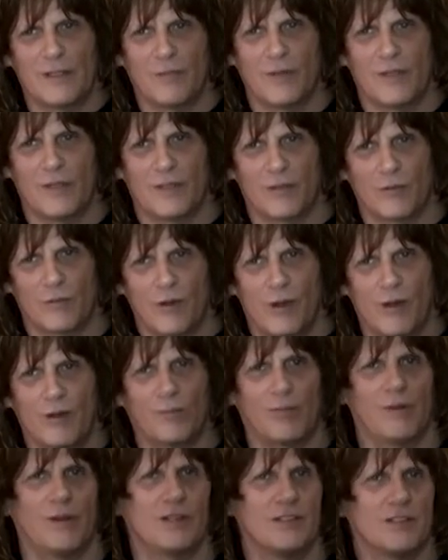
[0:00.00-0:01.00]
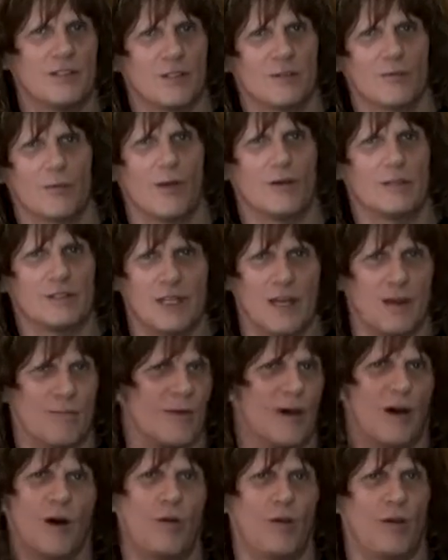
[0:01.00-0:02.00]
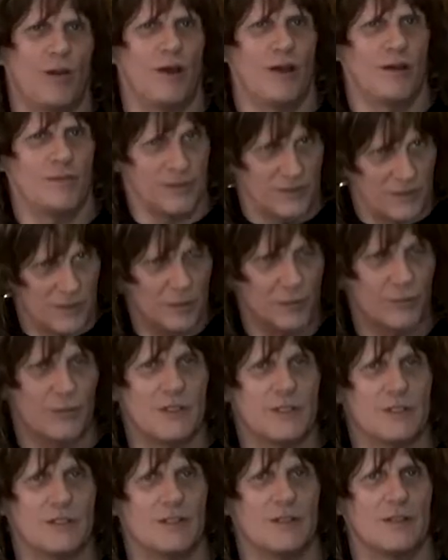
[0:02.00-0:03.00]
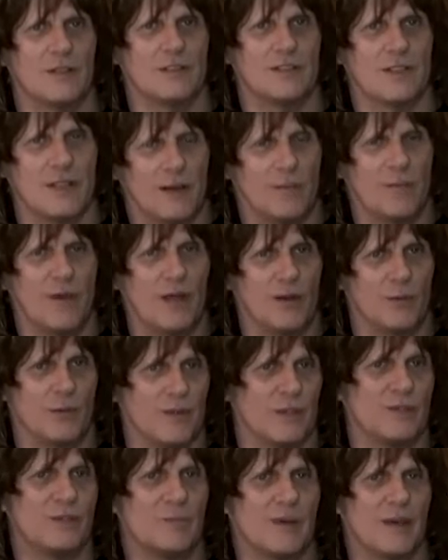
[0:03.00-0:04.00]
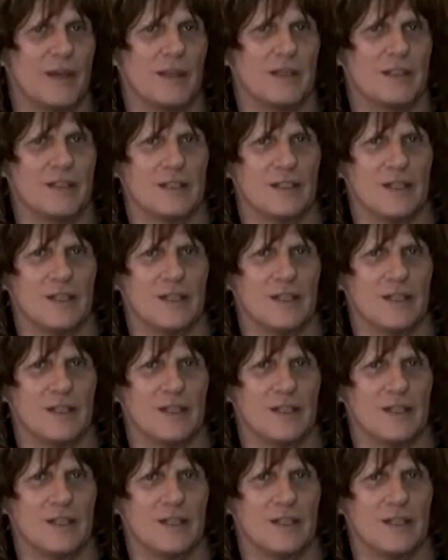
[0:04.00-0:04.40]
I've been at the wrong place at the wrong time my whole life until recently, until I met it with this band.